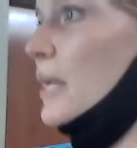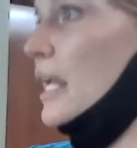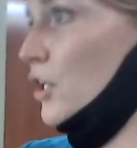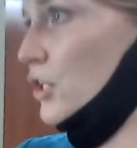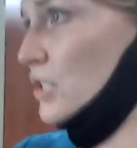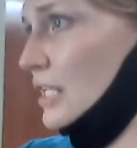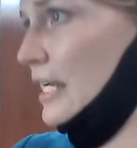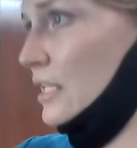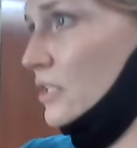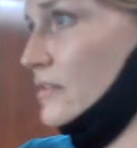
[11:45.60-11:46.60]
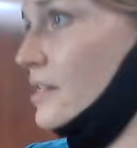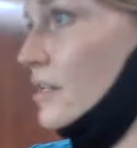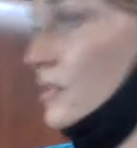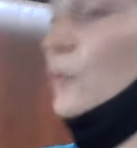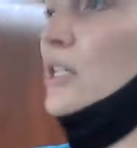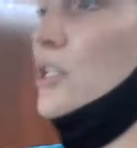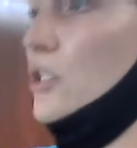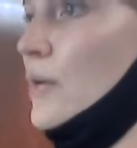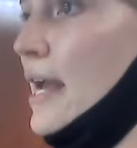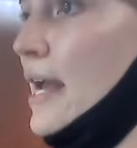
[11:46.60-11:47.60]
In our dog kennels, we
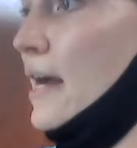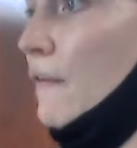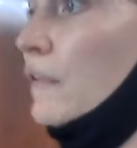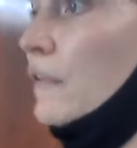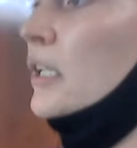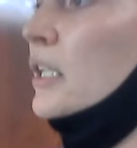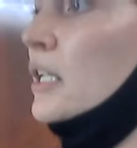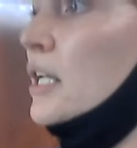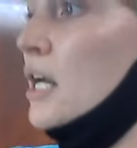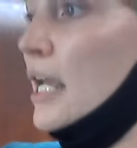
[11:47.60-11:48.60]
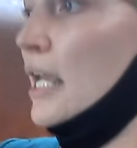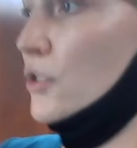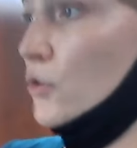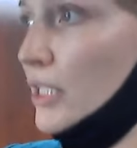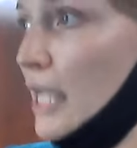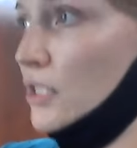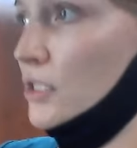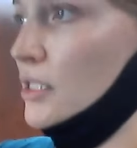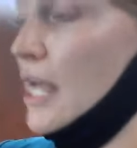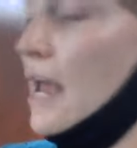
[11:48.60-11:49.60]
do have indoor
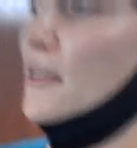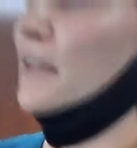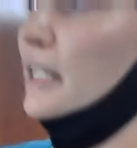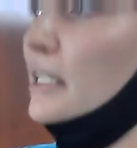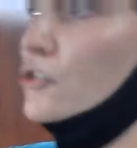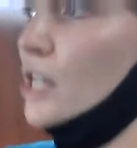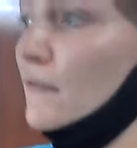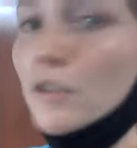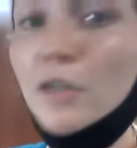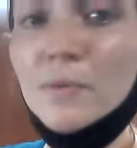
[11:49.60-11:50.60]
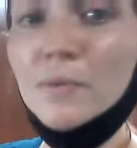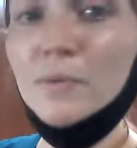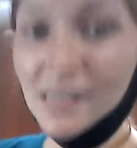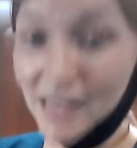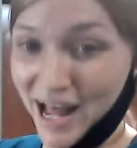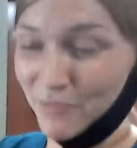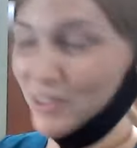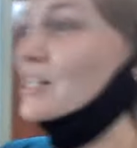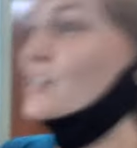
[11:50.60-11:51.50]
kennel, and then they each have their own slab.